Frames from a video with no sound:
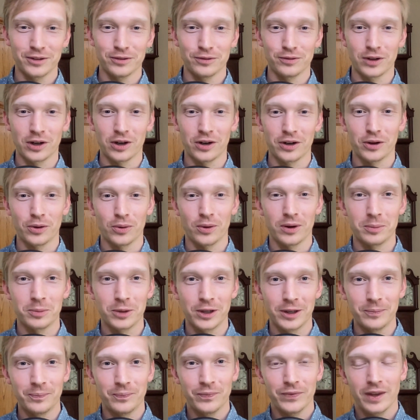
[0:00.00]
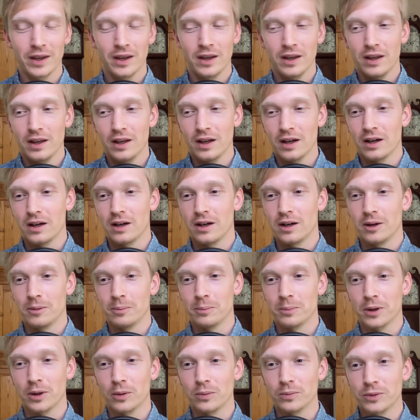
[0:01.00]
vary quite a bit.
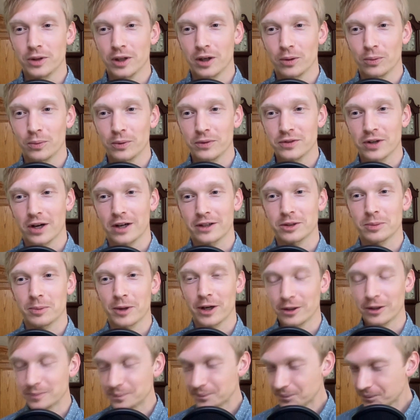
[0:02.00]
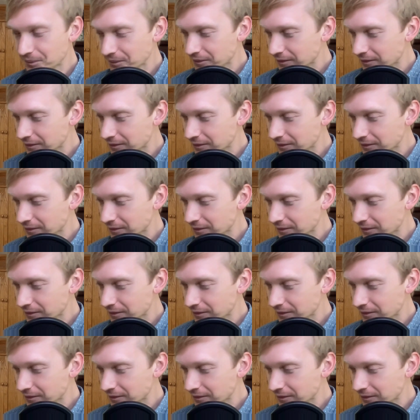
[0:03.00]
um, but you know, we talked about